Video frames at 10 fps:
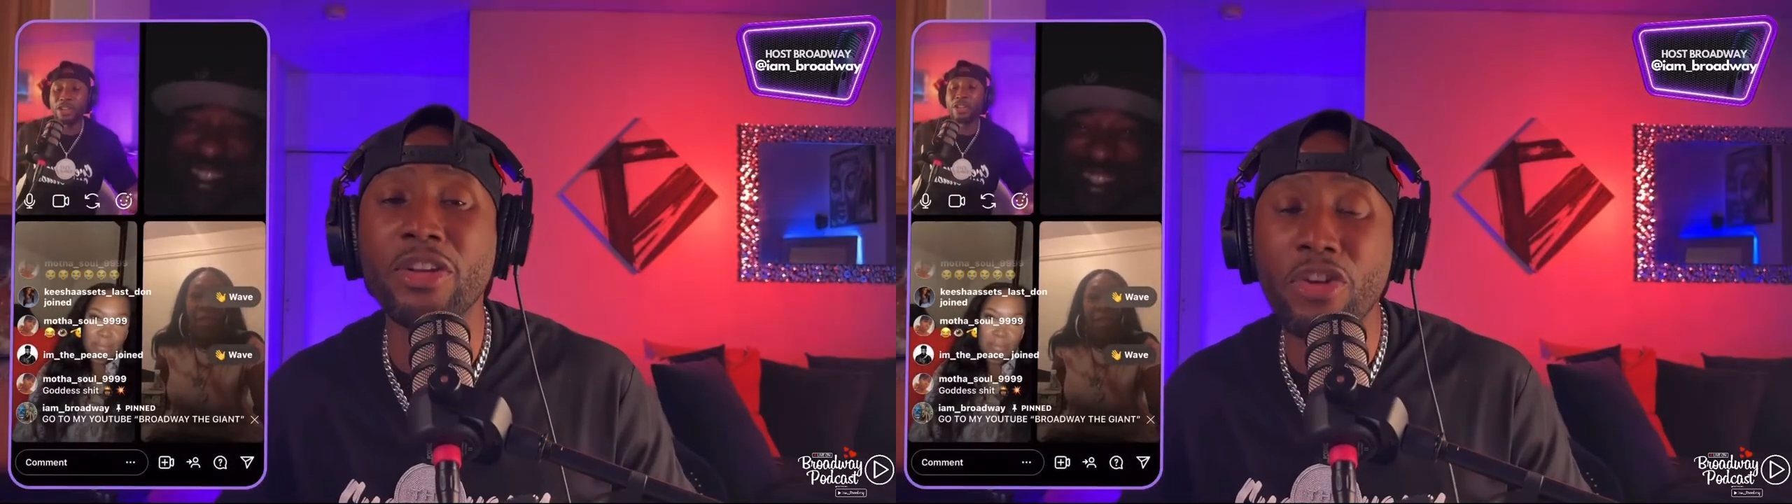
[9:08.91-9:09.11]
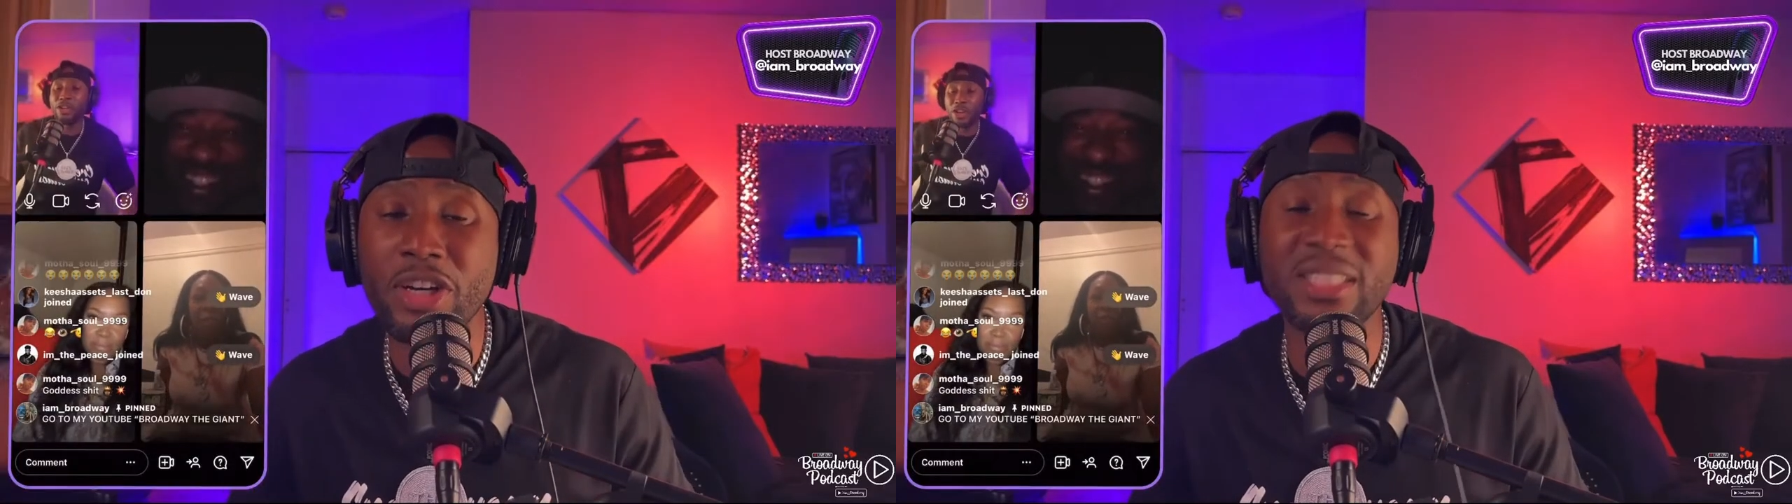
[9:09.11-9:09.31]

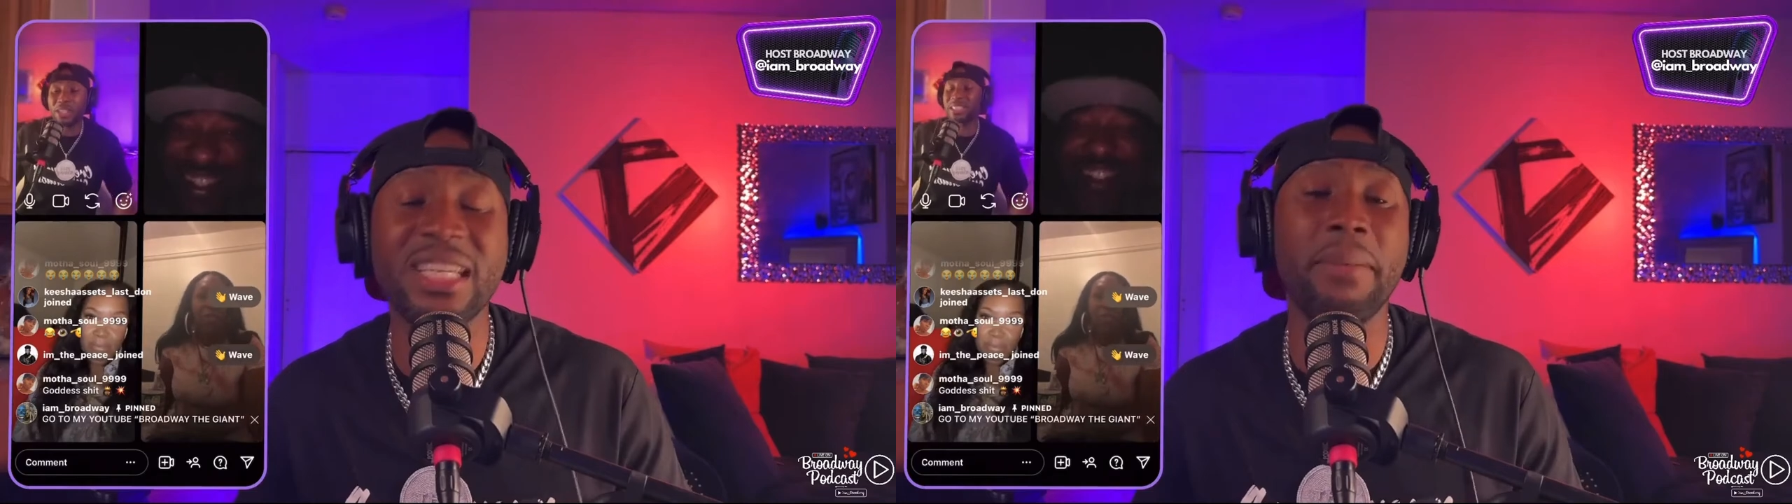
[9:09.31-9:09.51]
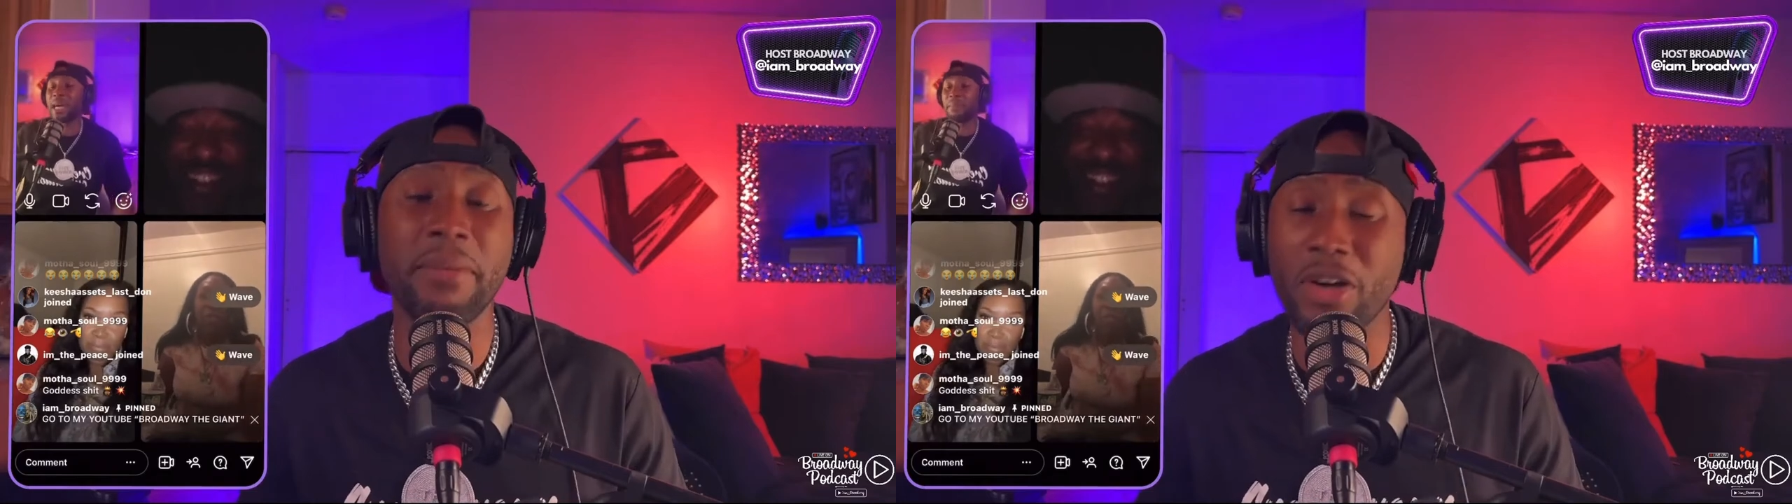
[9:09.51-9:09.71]
long
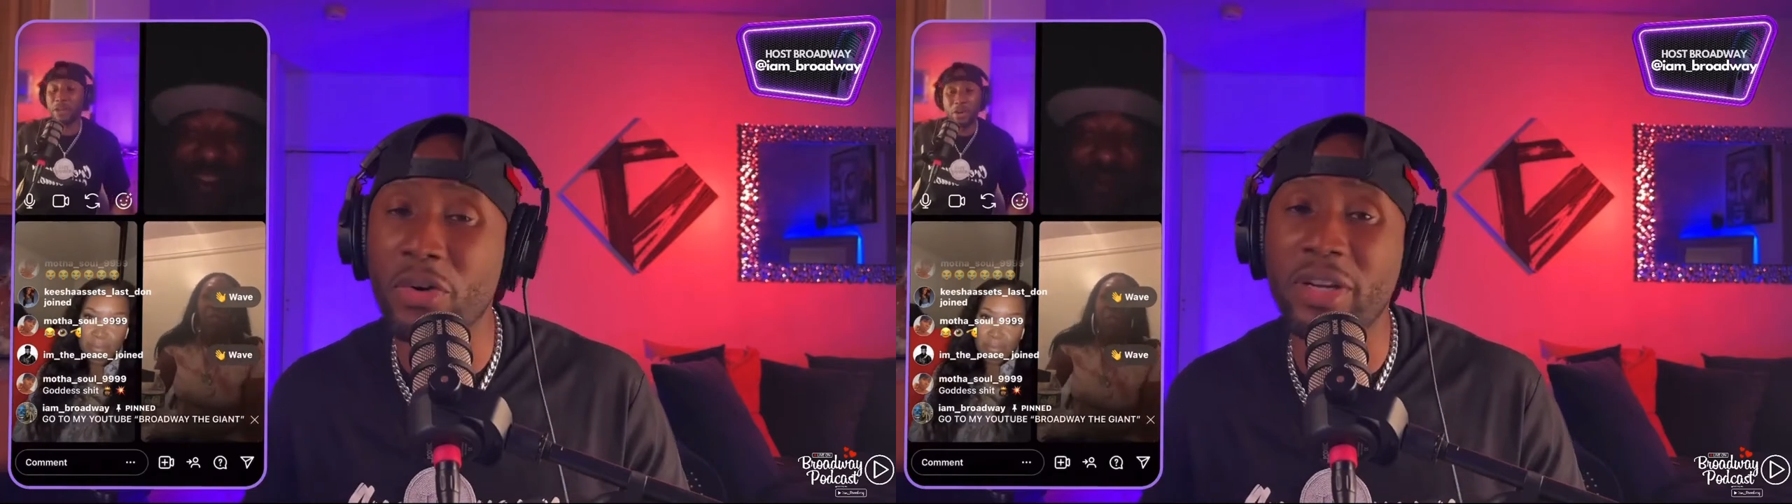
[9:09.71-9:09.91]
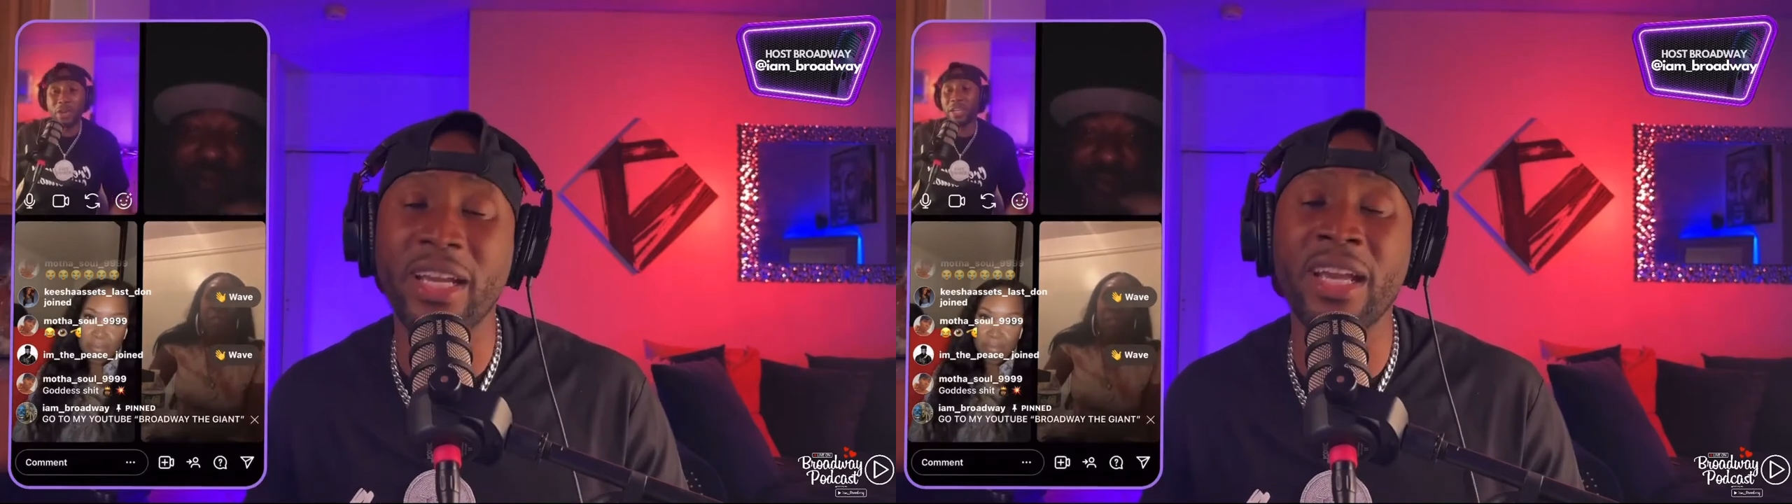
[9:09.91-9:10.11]
time
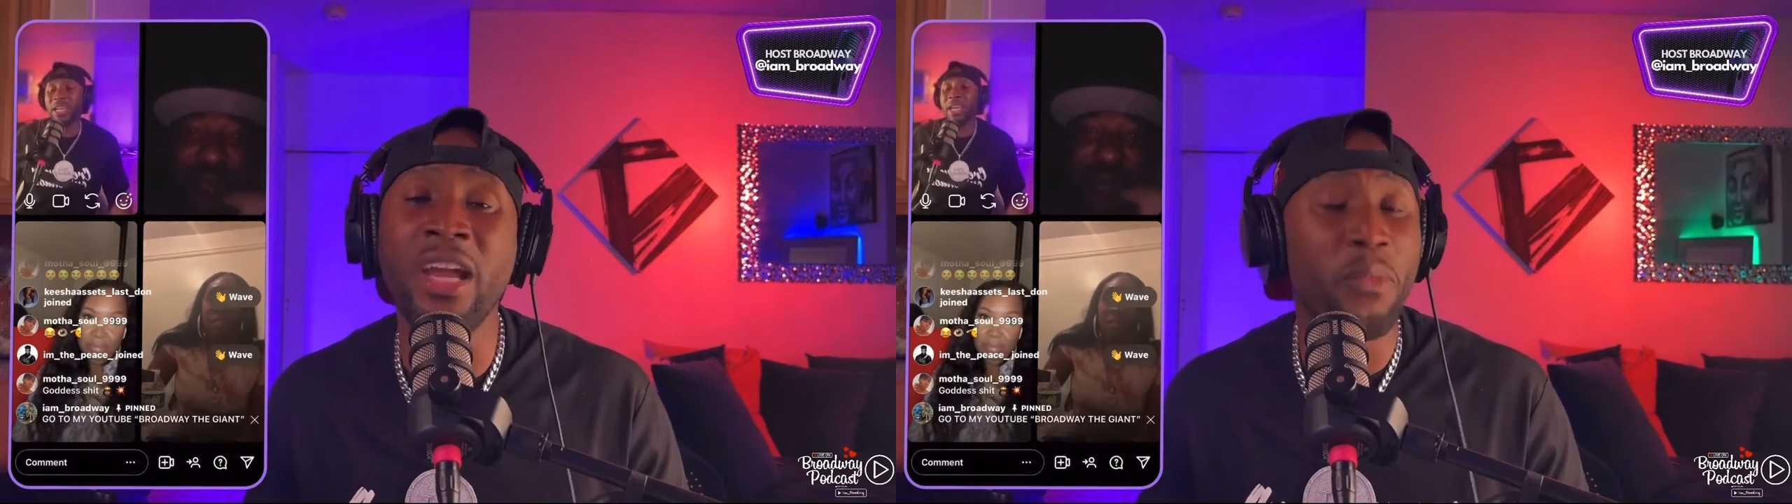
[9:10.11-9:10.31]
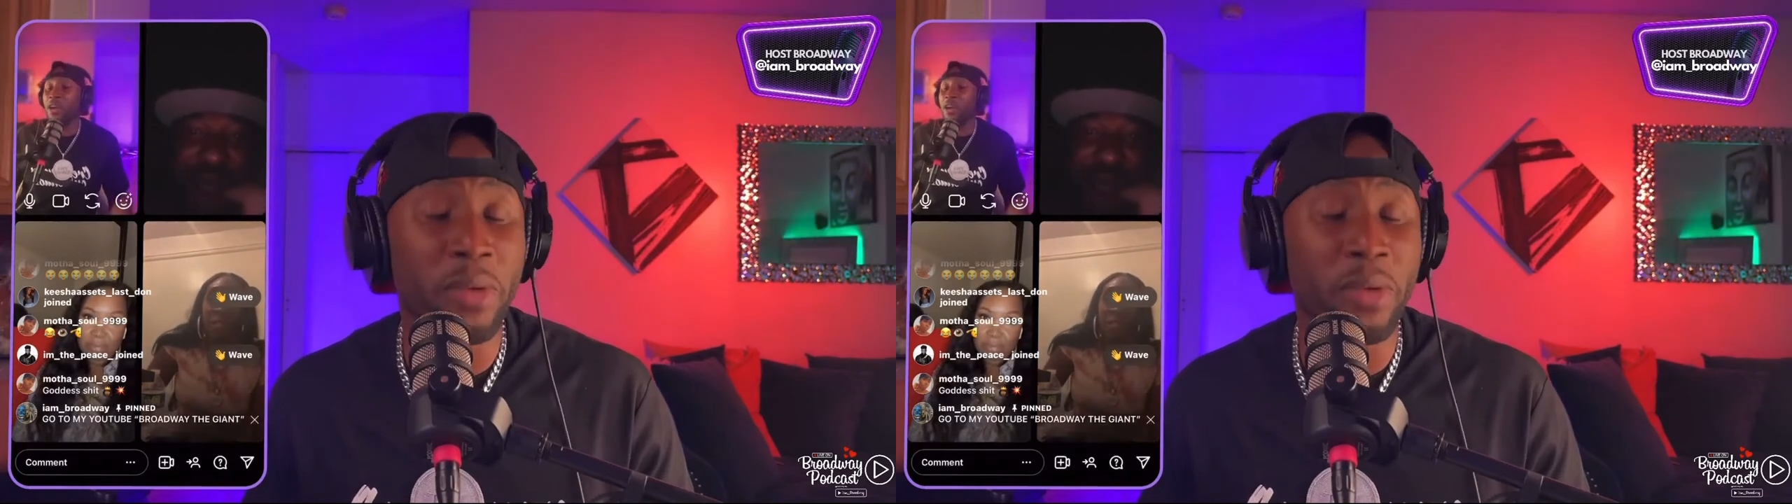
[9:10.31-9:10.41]
ago, Kane,